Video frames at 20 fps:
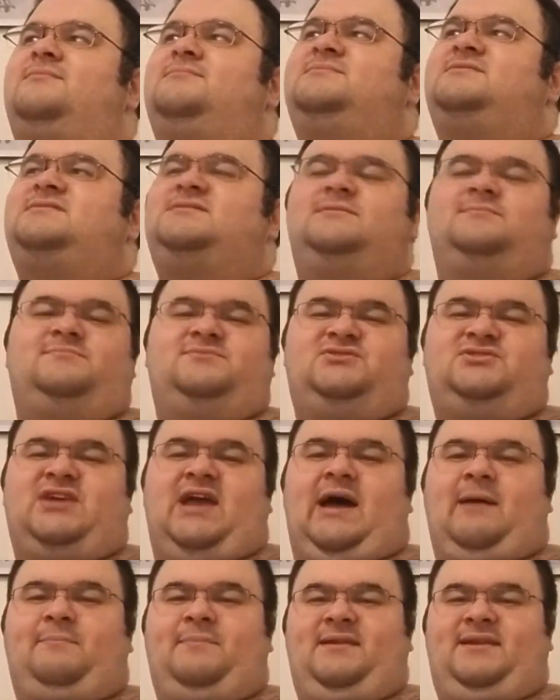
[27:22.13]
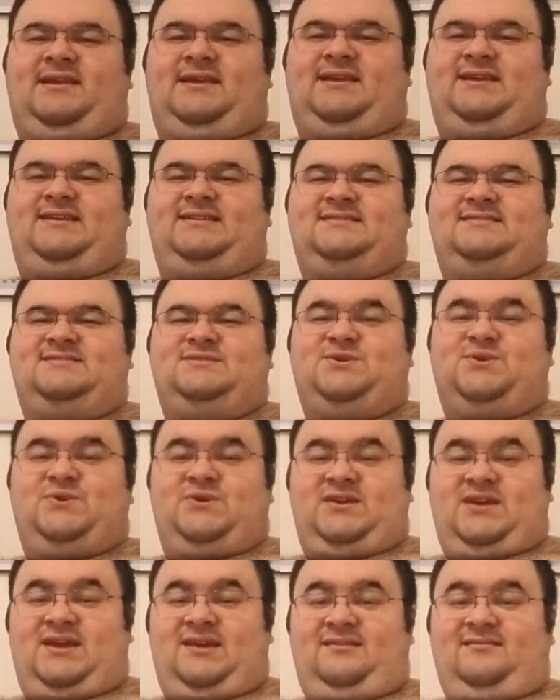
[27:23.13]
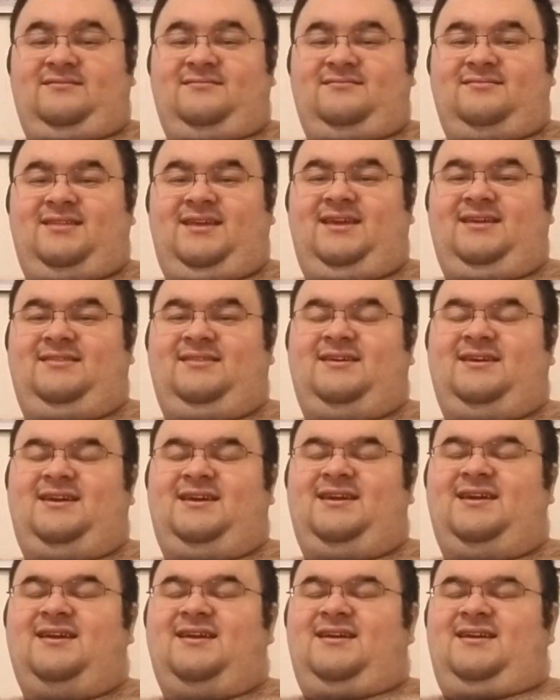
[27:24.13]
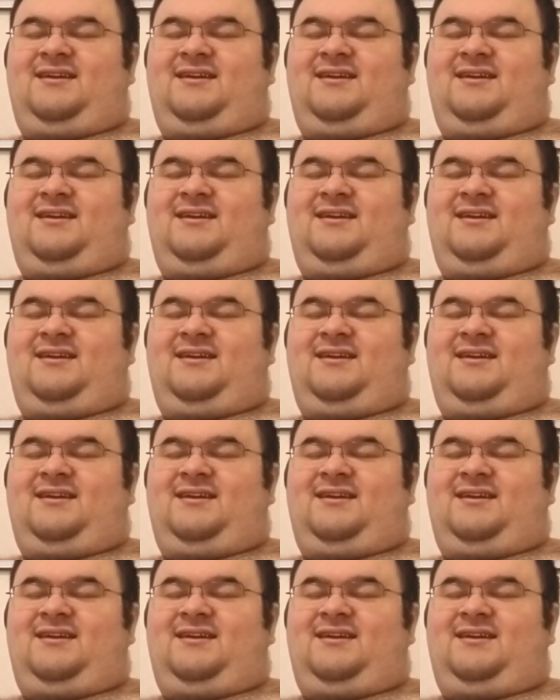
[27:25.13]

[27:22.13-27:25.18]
some Japanese cooking lately.